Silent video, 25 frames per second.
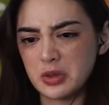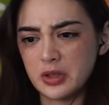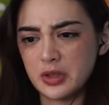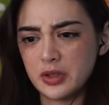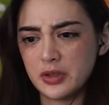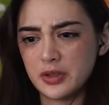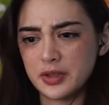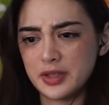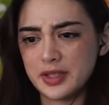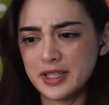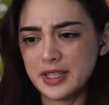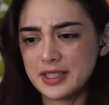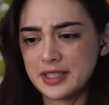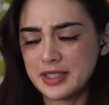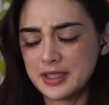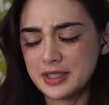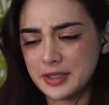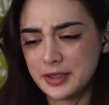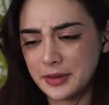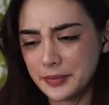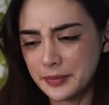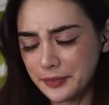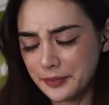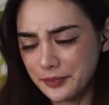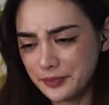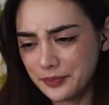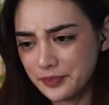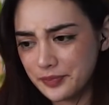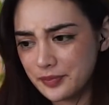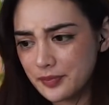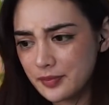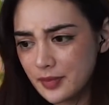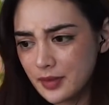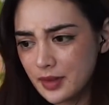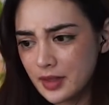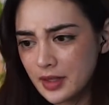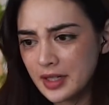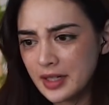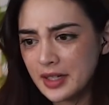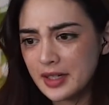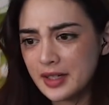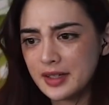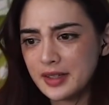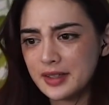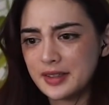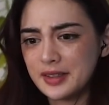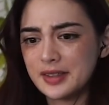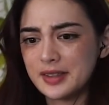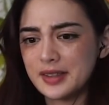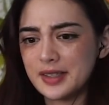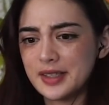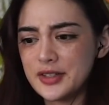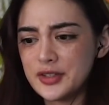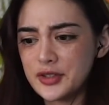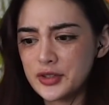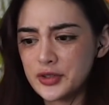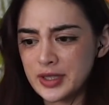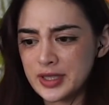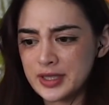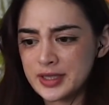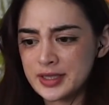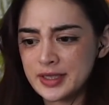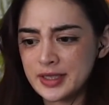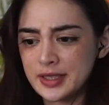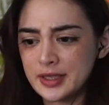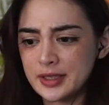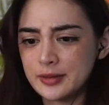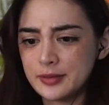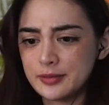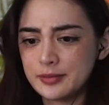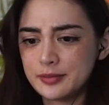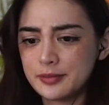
god, these are some interesting